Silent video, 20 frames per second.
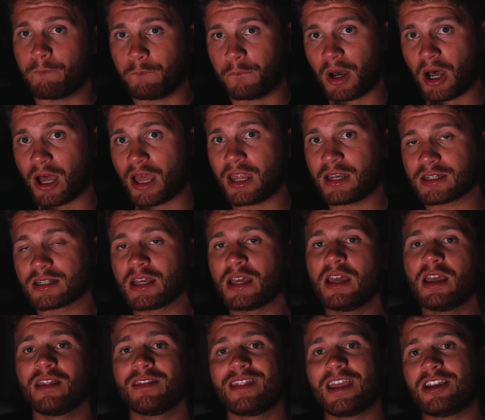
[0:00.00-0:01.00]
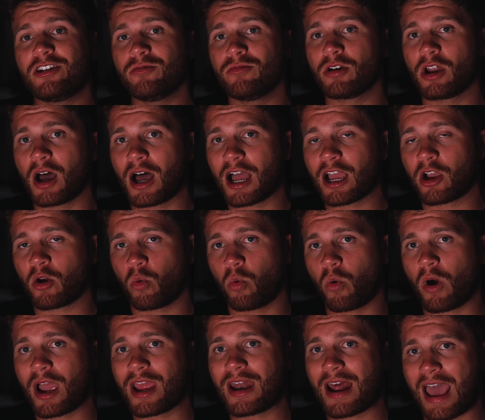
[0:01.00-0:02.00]
but they do not
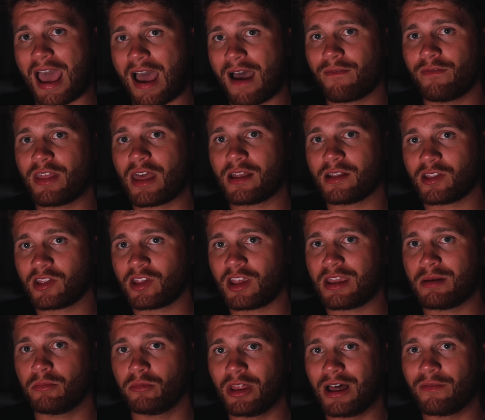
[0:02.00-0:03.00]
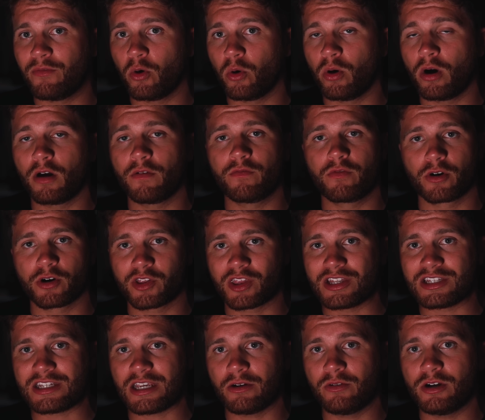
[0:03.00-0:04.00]
quite have that same level of
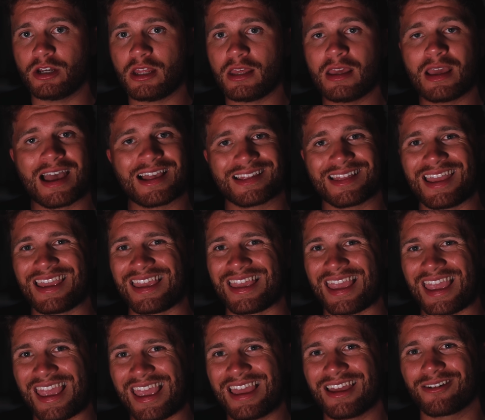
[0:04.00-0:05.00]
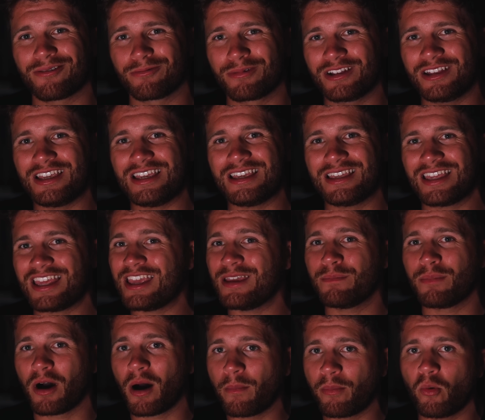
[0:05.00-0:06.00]
versatility, as they can't really
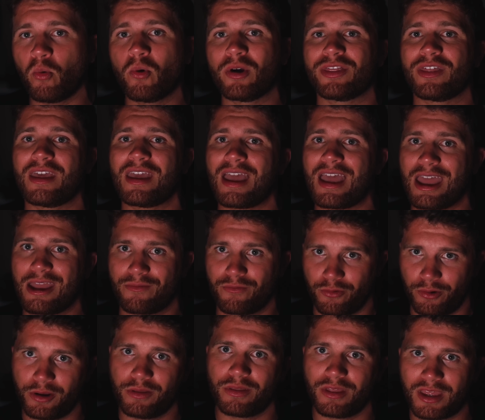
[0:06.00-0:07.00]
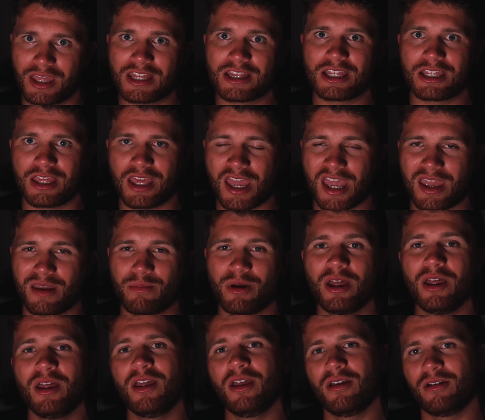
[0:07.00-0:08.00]
keep up with everything in the game
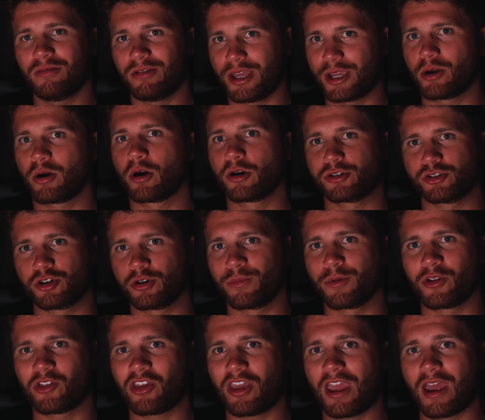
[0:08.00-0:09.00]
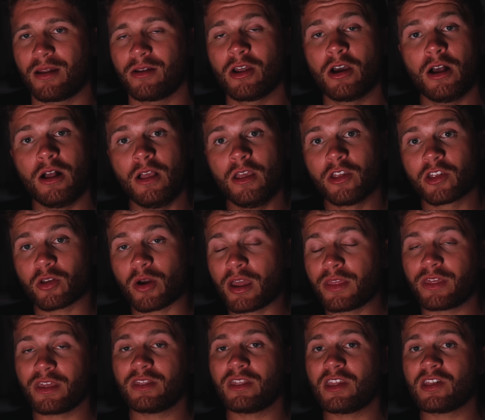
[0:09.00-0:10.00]
like ARC Troopers can. So I
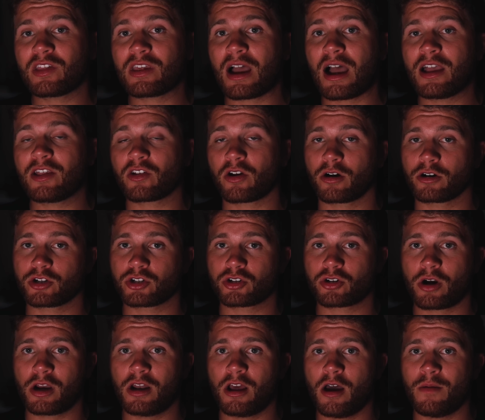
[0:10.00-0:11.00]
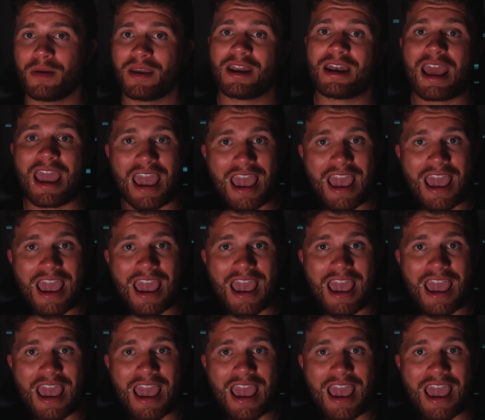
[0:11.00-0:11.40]
think these guys are straight up an